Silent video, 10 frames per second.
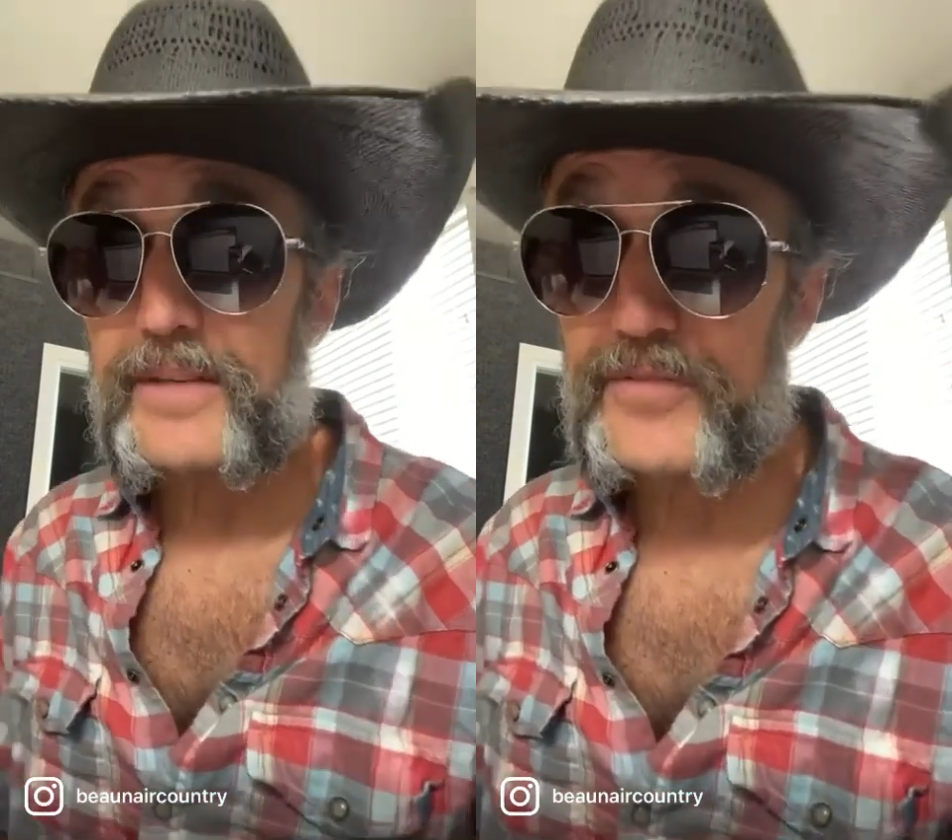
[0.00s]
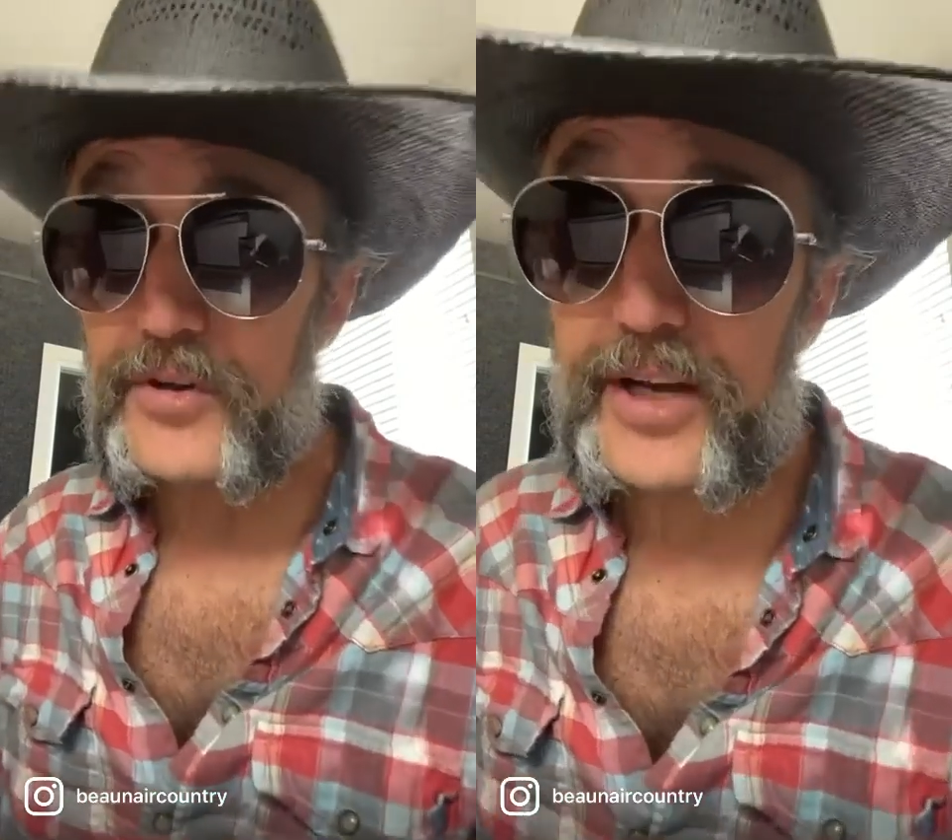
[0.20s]

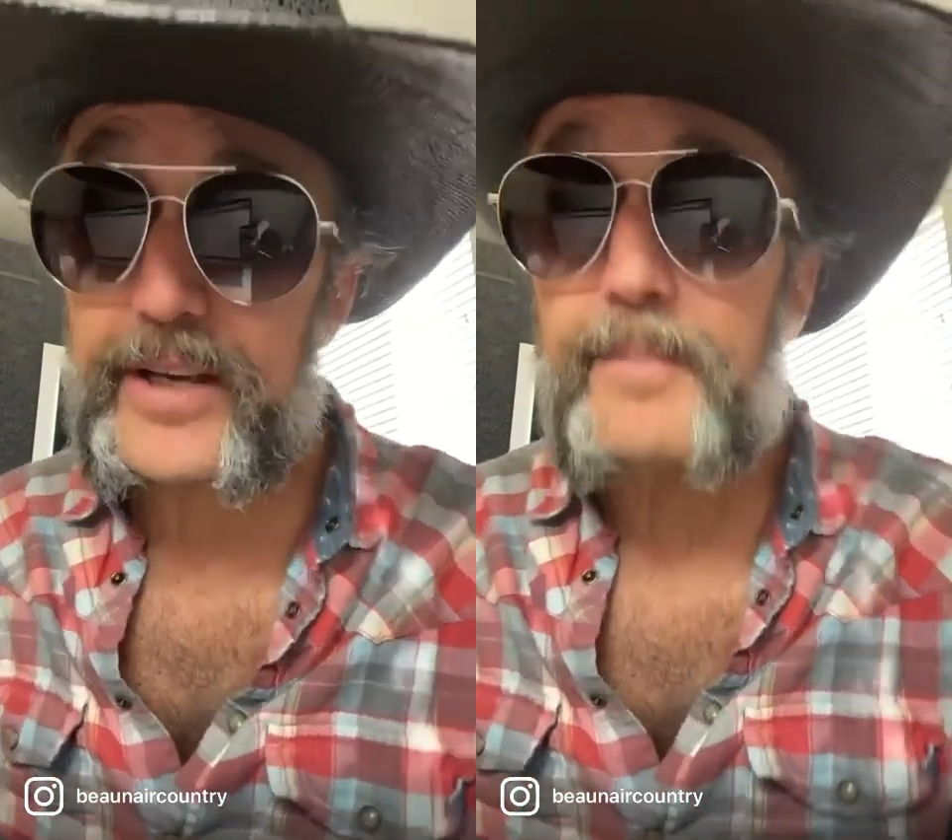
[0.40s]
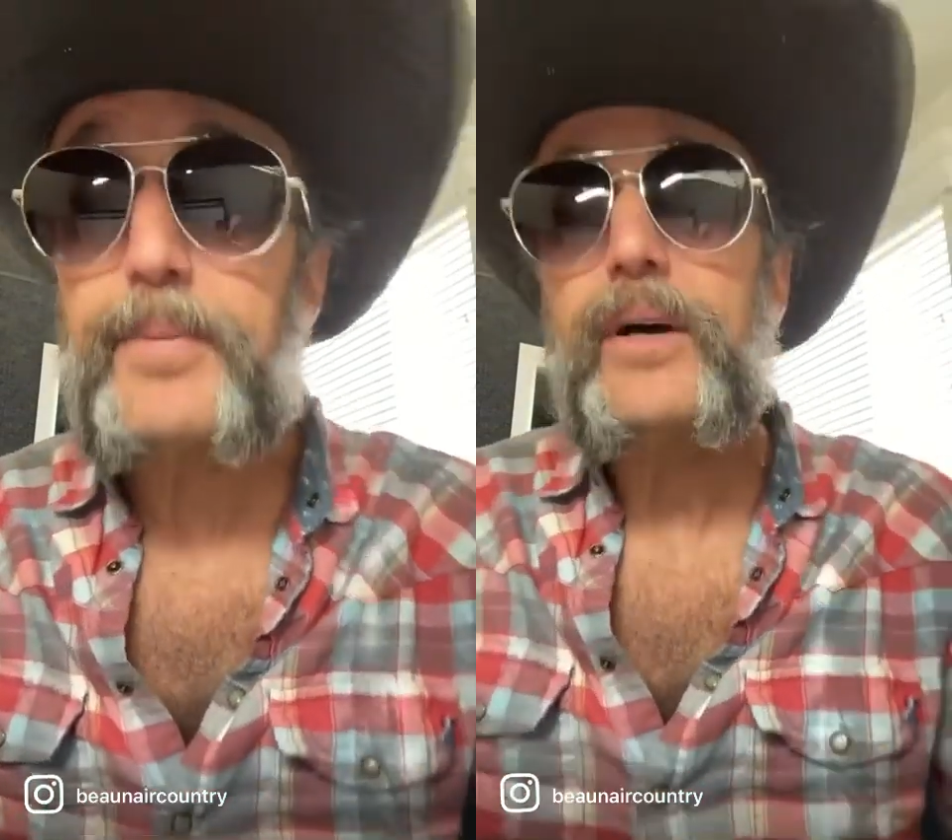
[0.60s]
But if you
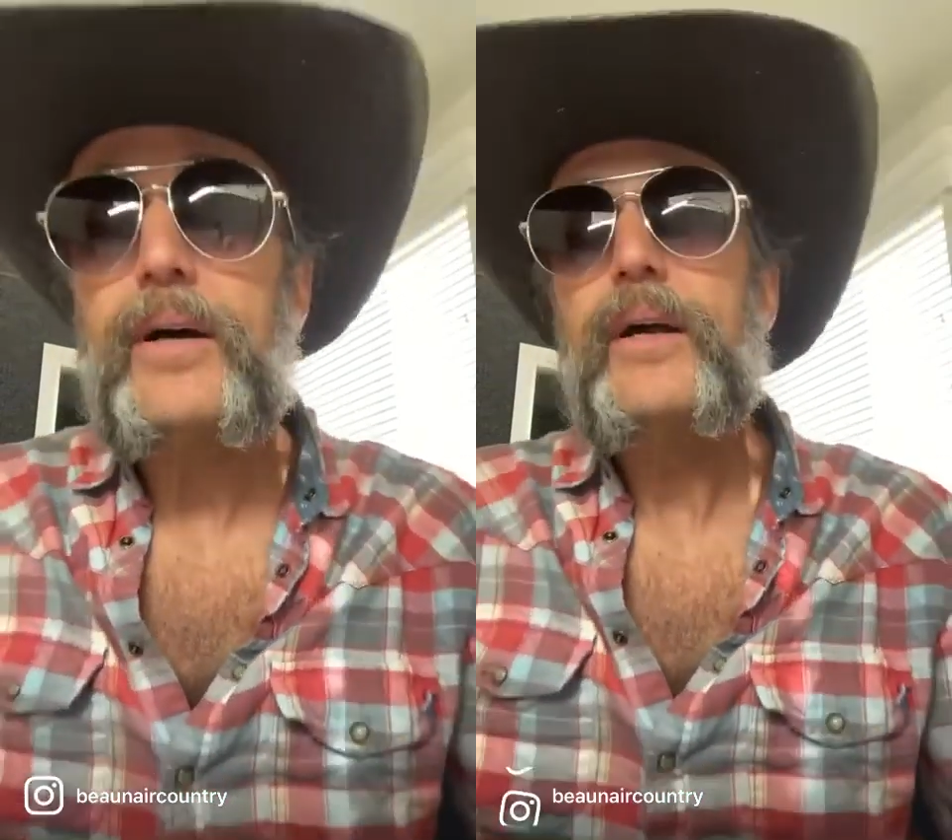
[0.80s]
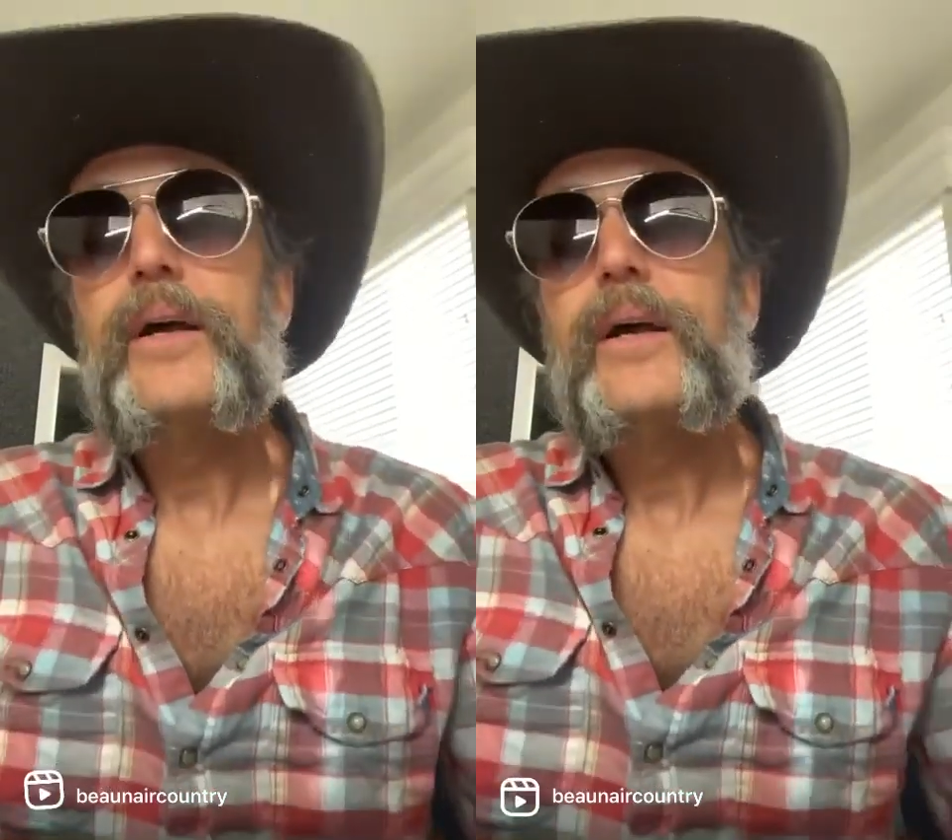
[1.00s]
look up,
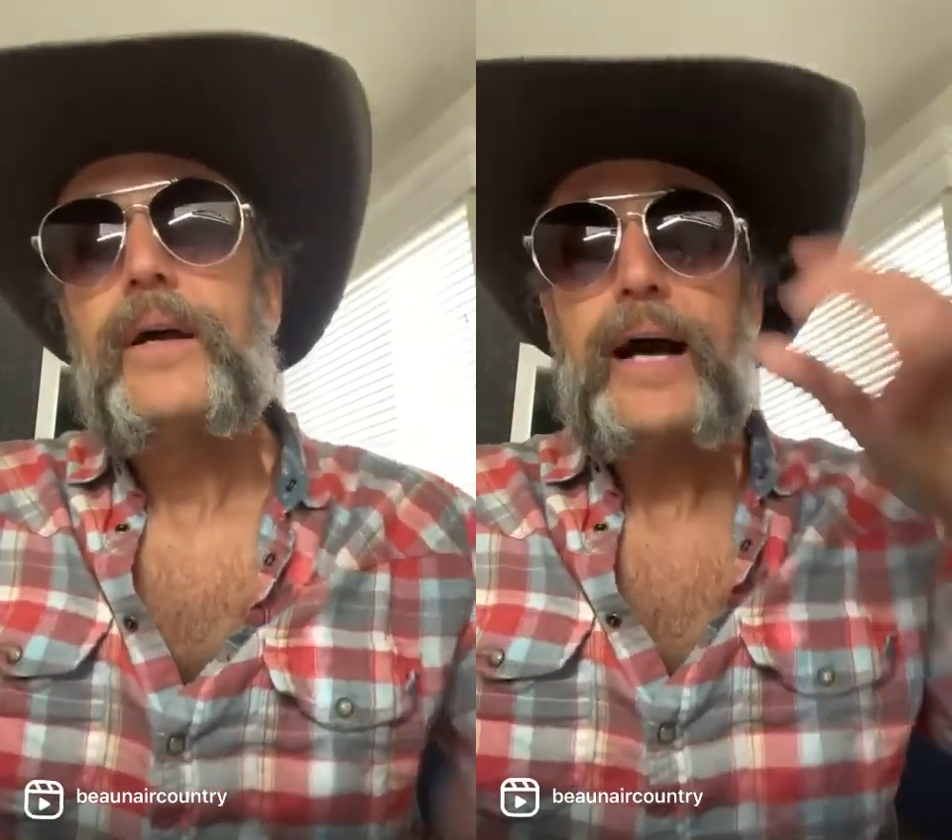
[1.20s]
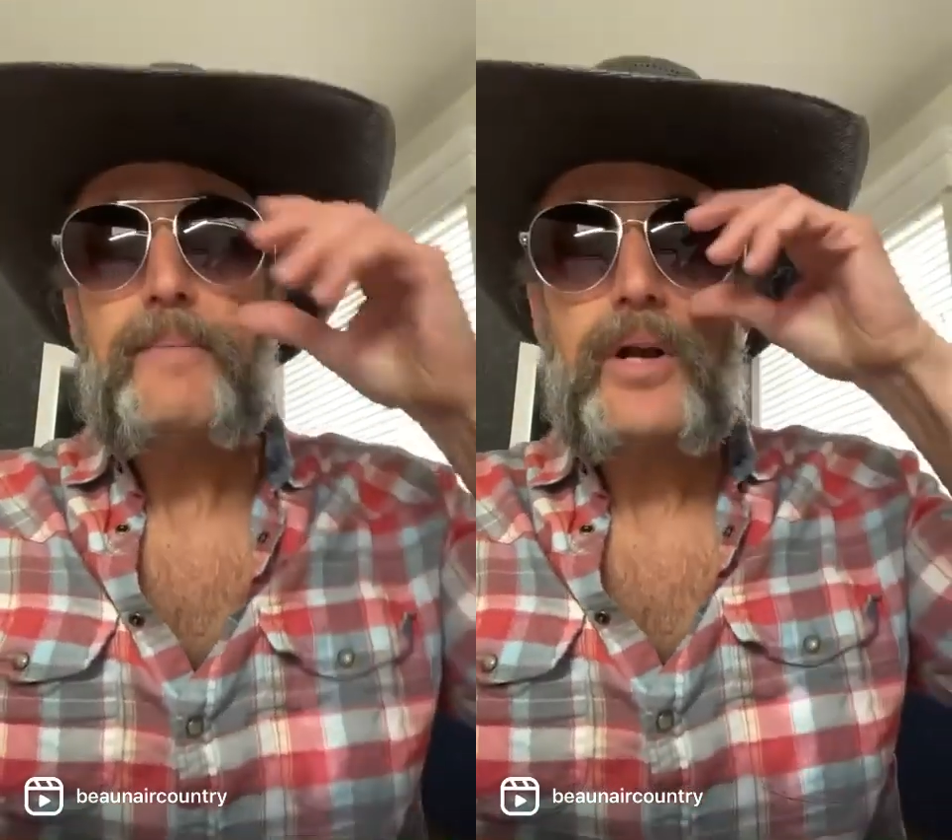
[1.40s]
I